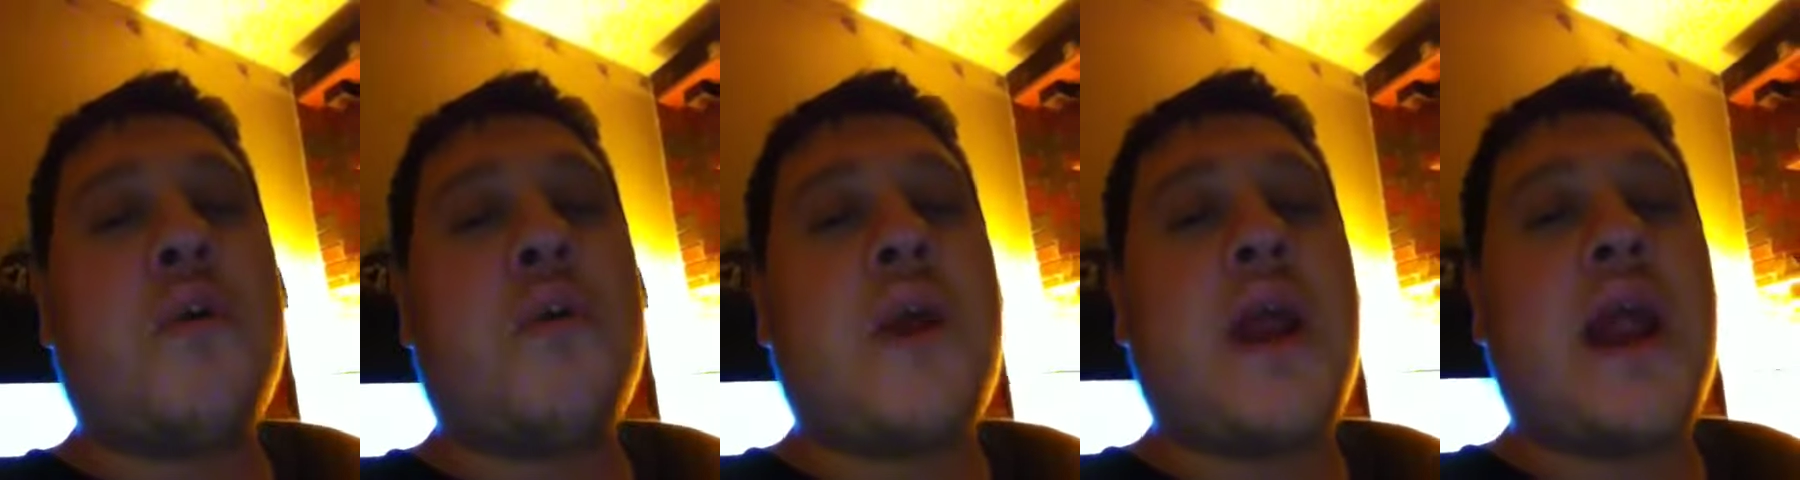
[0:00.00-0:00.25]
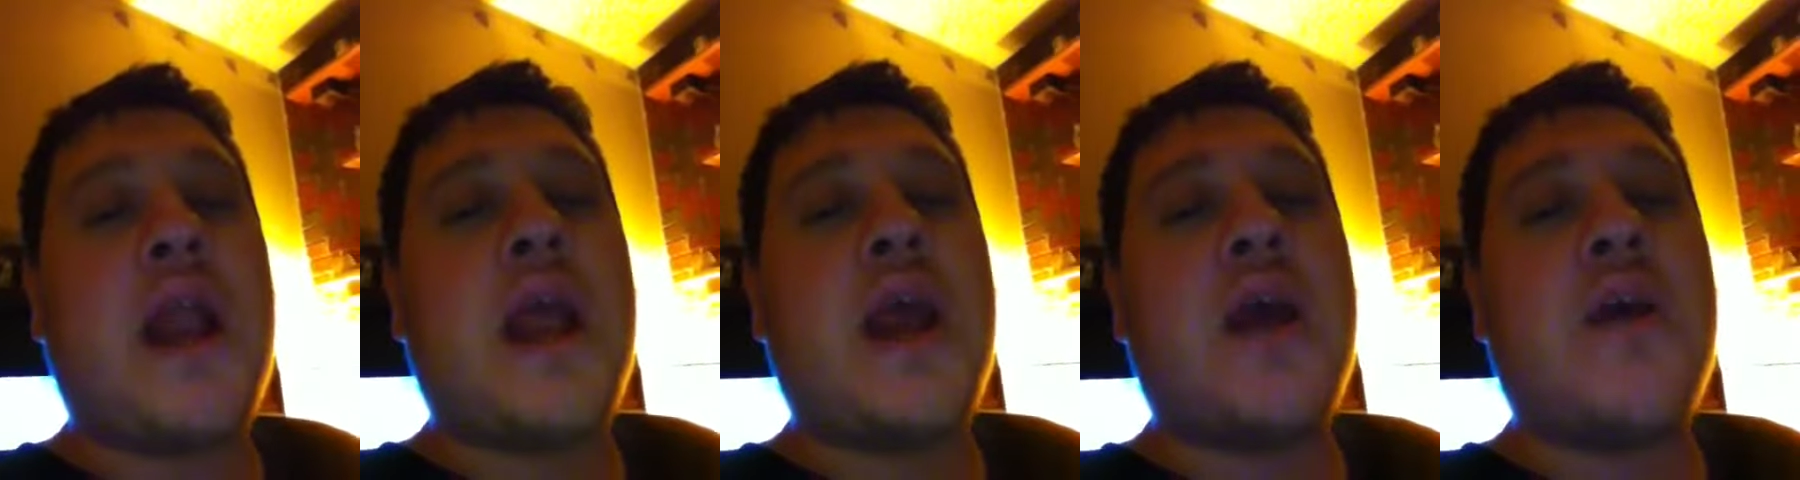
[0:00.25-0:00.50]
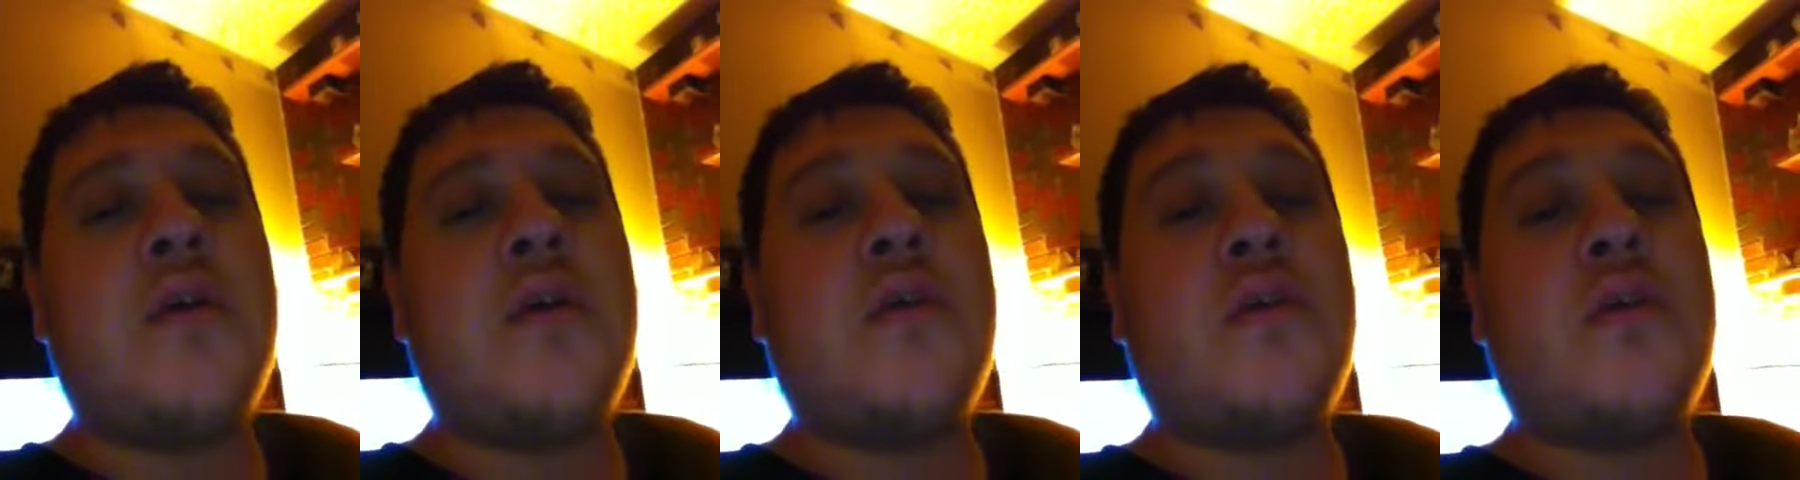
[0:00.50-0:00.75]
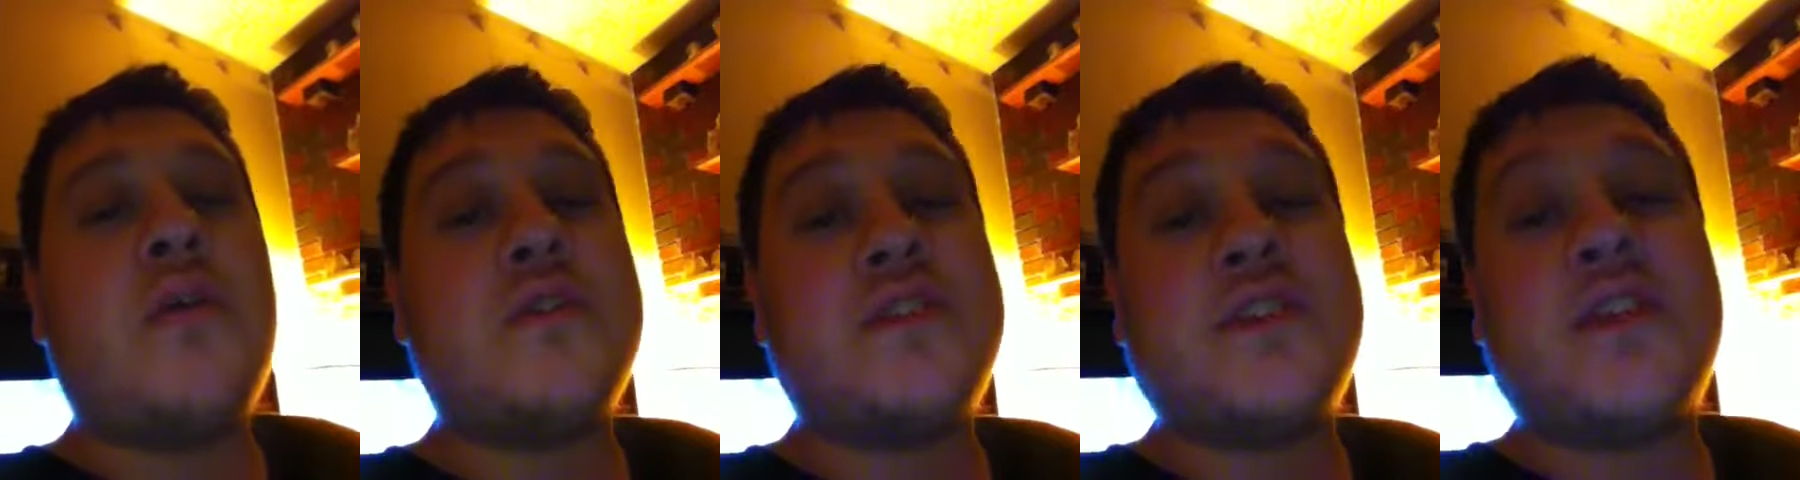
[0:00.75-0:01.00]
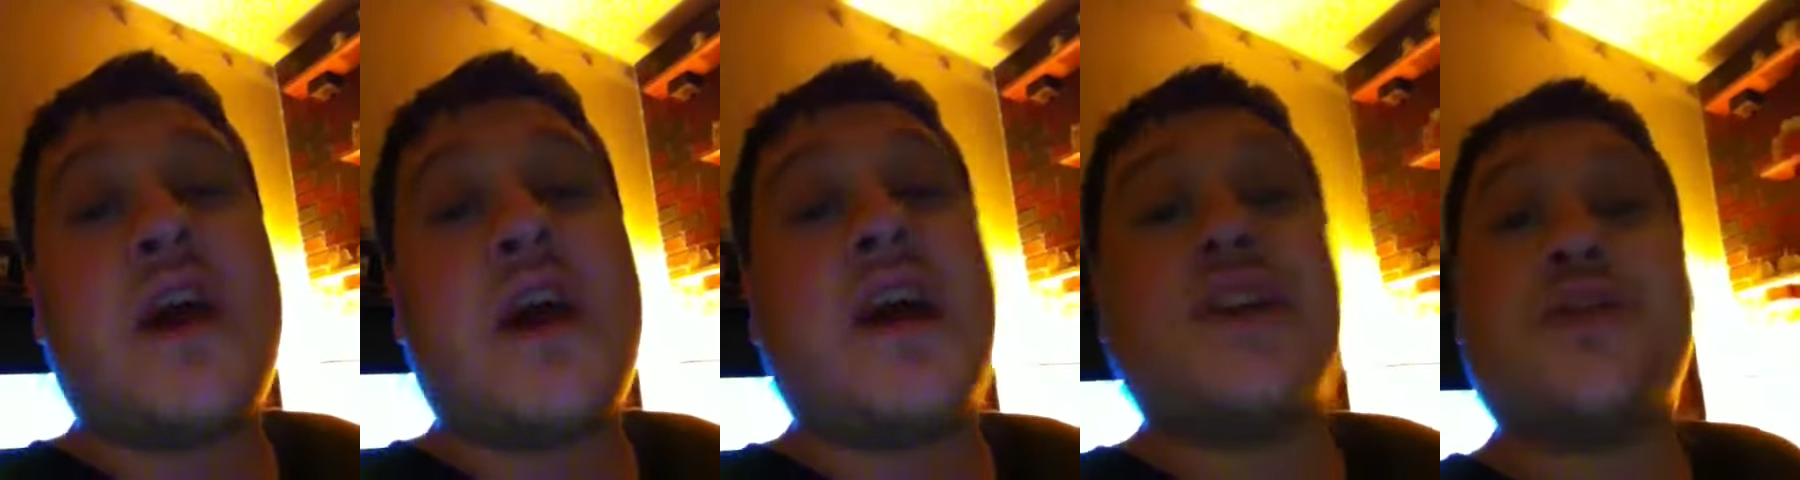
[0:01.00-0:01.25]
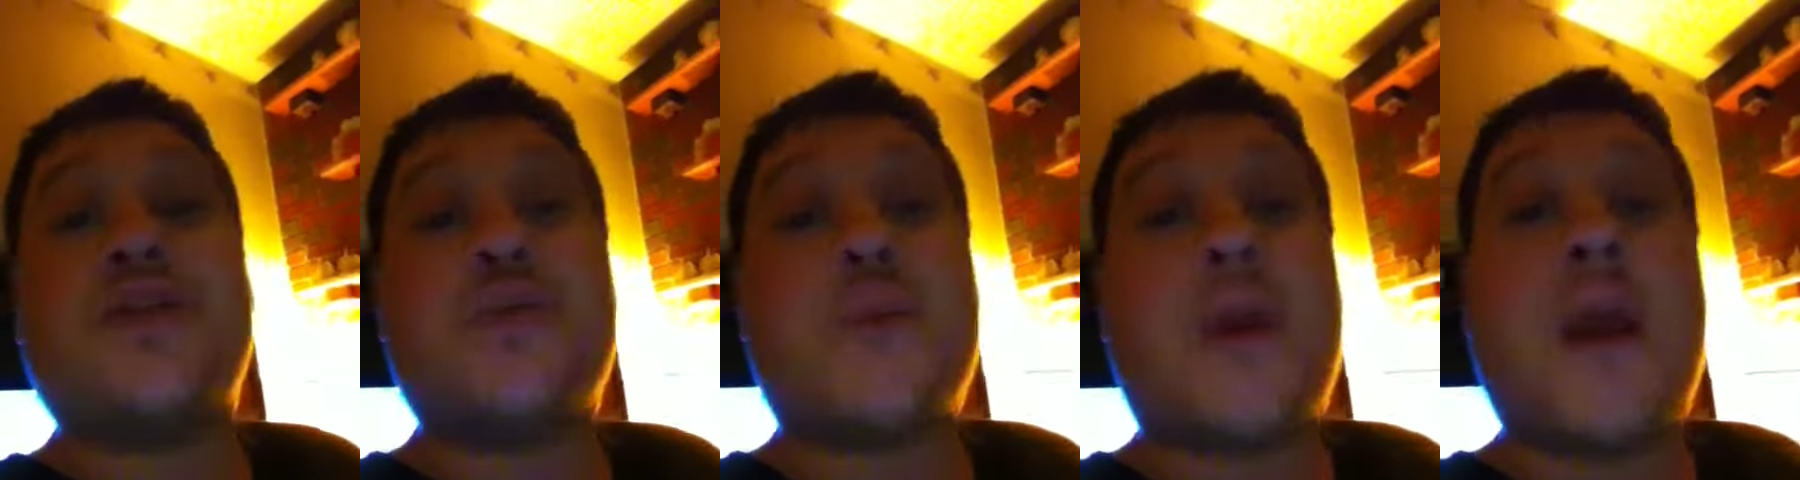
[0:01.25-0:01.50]
Radio
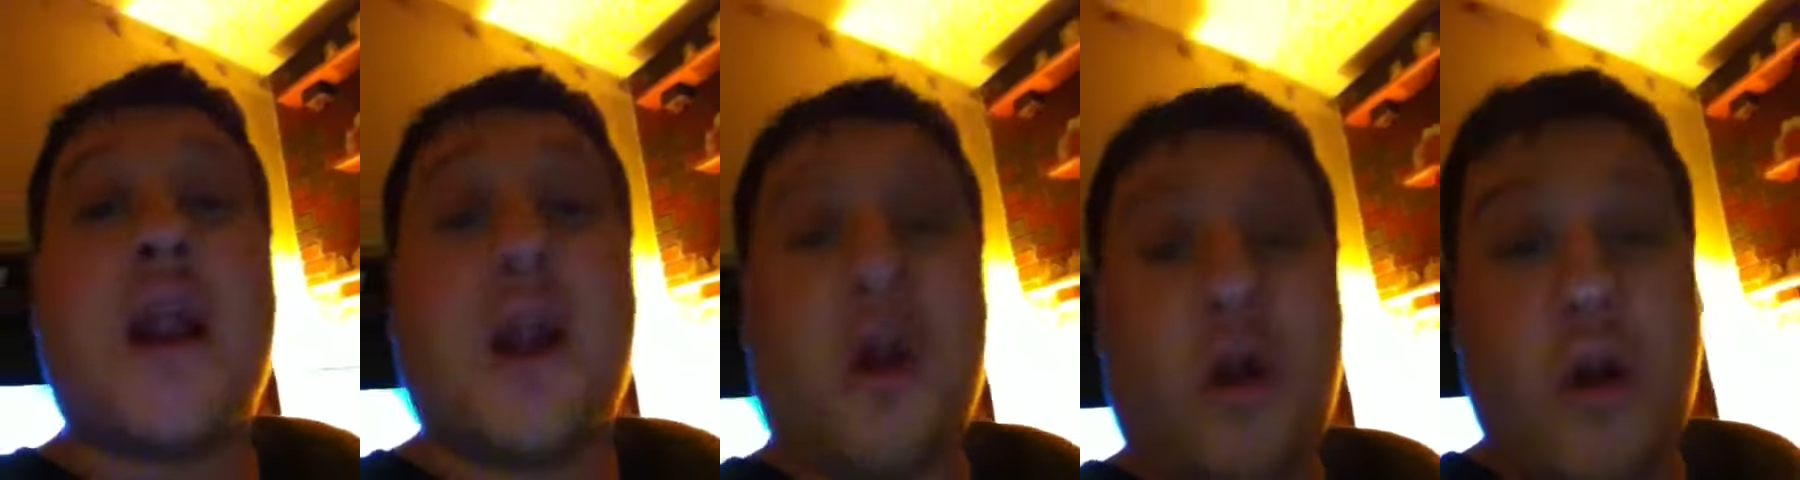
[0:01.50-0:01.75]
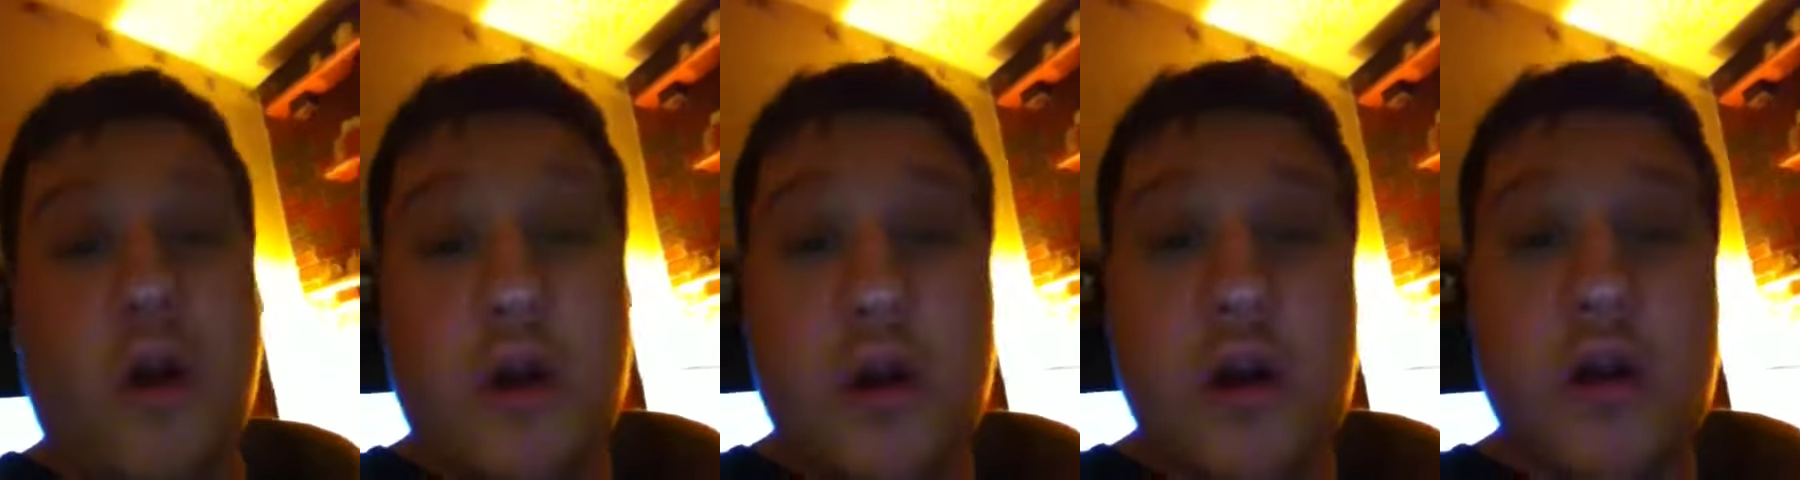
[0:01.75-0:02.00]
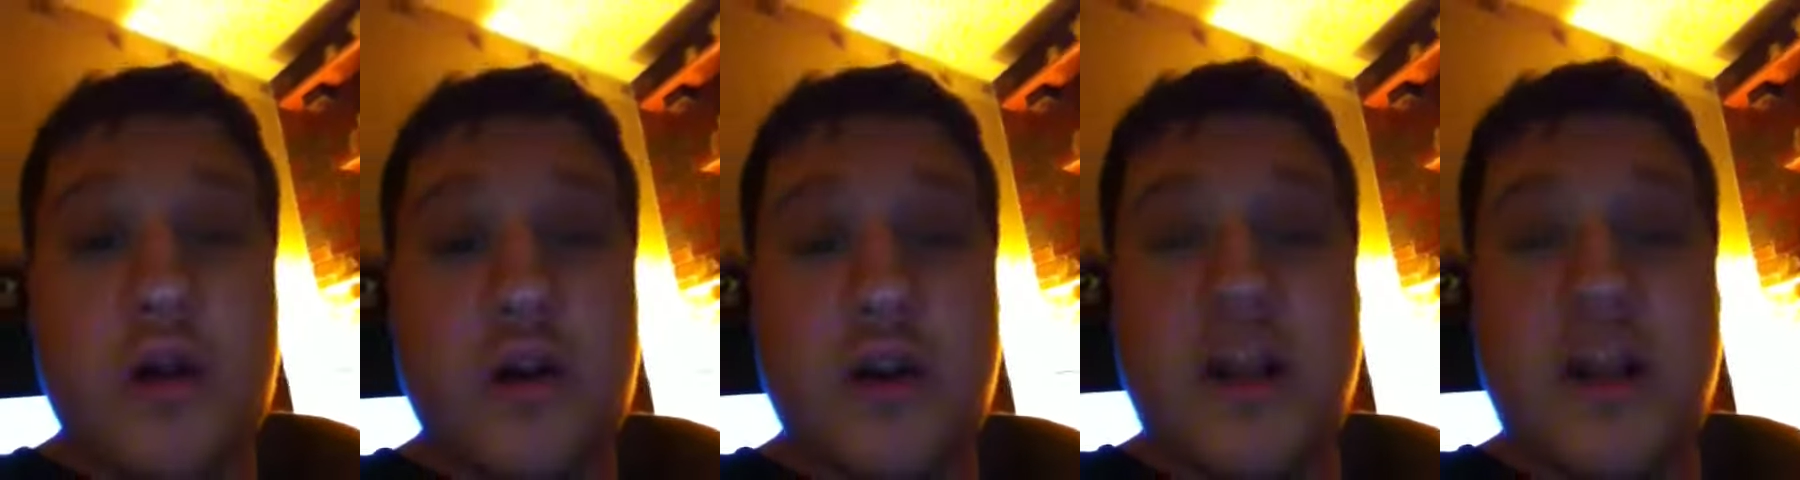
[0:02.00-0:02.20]
slash radar,